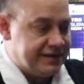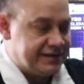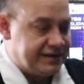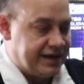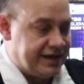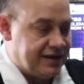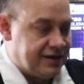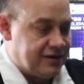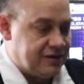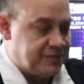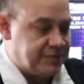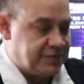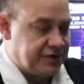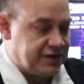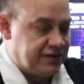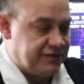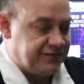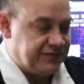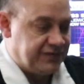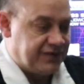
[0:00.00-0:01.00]
to help
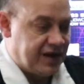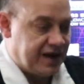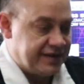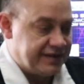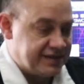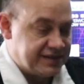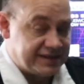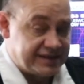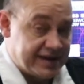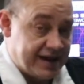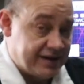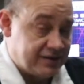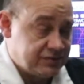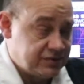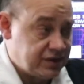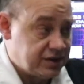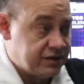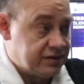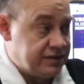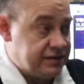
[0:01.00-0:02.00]
confine the
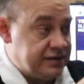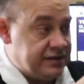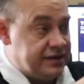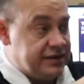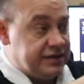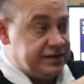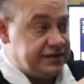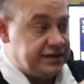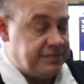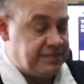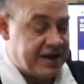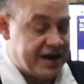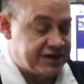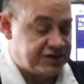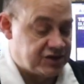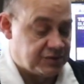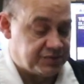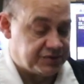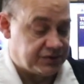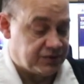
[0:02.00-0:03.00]
sound to
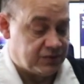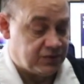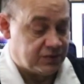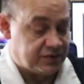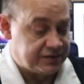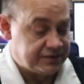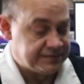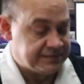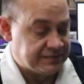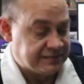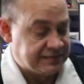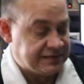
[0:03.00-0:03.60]
match up with the horn.